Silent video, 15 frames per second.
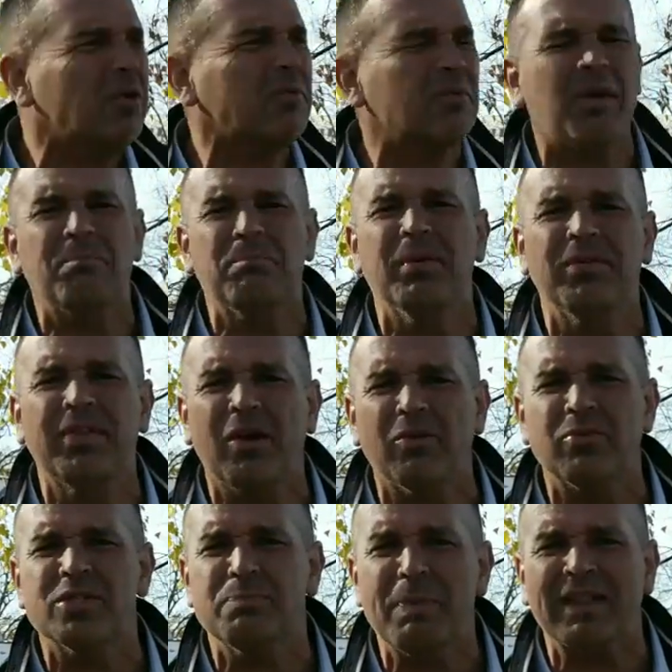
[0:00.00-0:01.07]
don't
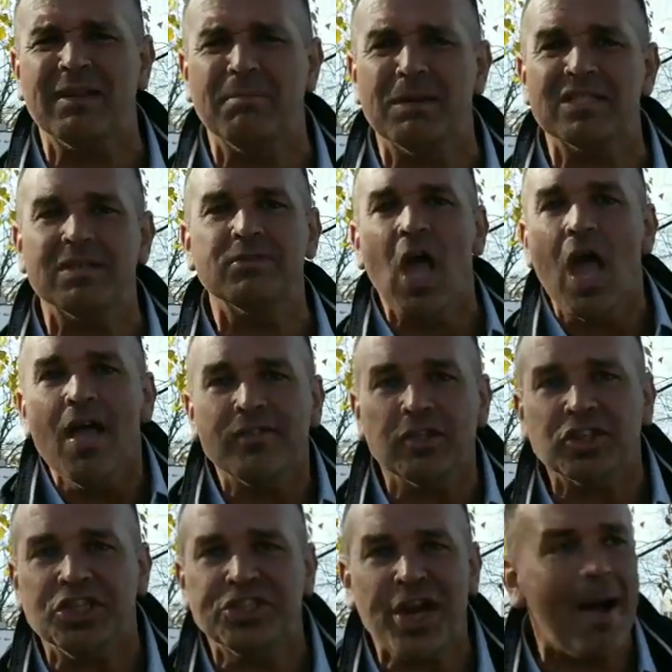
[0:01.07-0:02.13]
respect the Muslims.
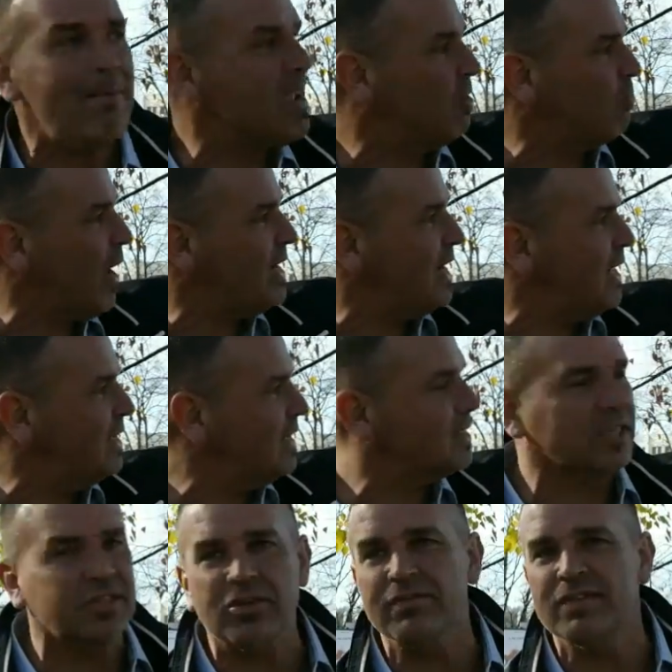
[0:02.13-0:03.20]
There's a jamia right in the
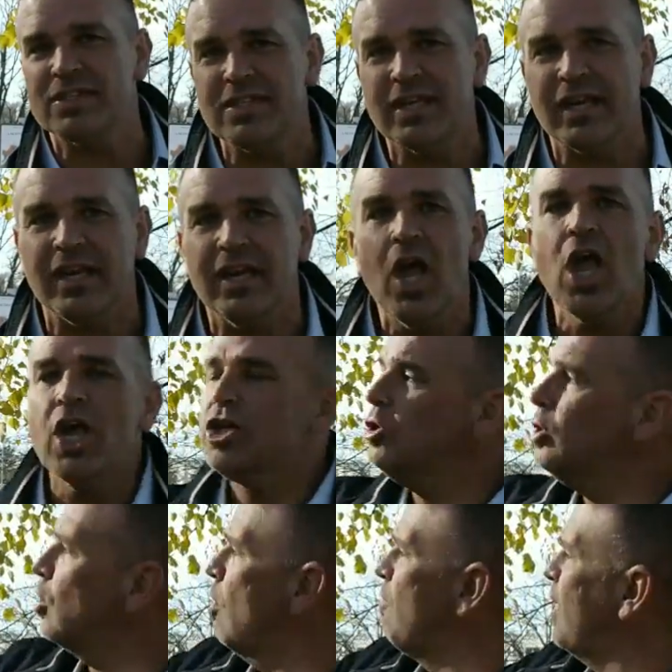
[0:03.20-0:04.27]
center of the city. You
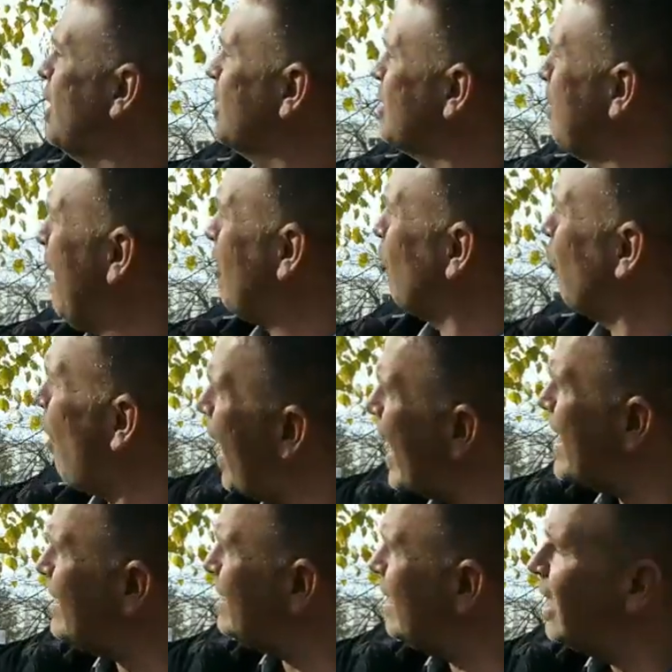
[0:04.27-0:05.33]
look over here to my
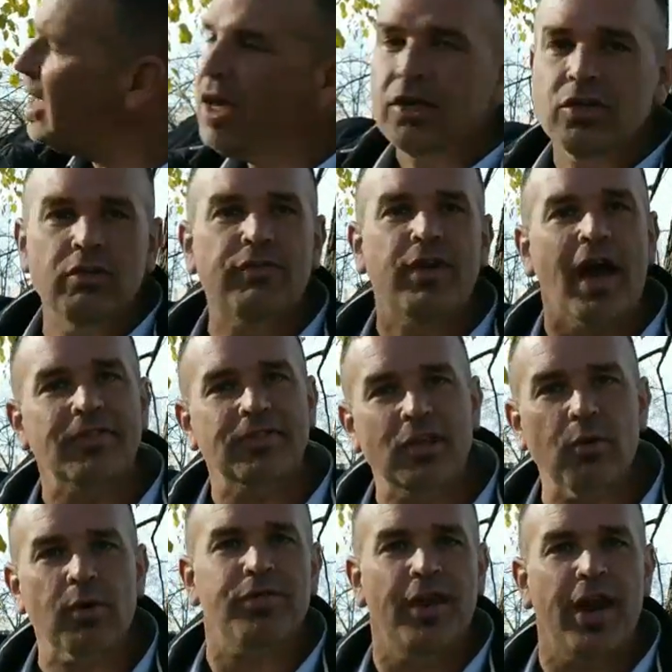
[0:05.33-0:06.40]
right, you've got the
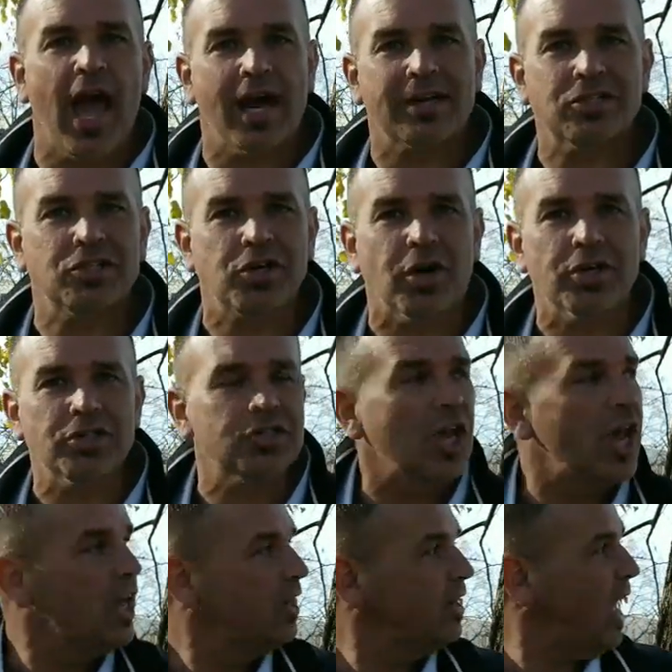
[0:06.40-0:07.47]
Orthodox Church,
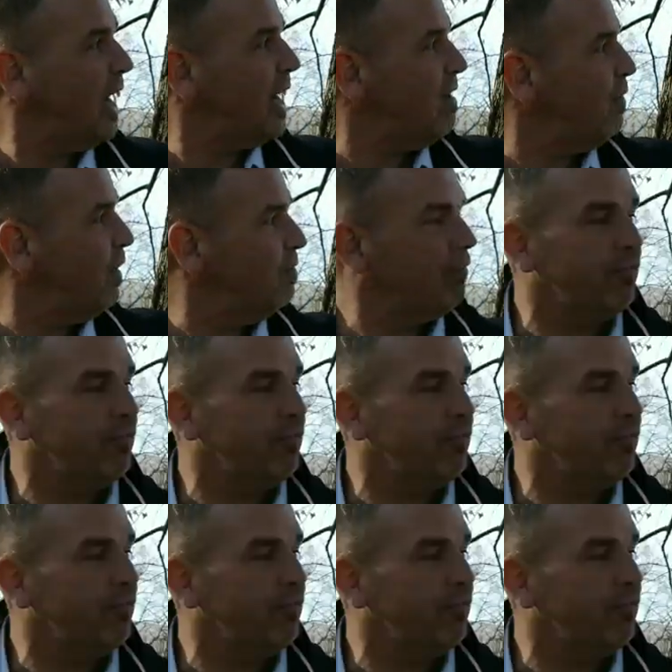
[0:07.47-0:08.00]
not even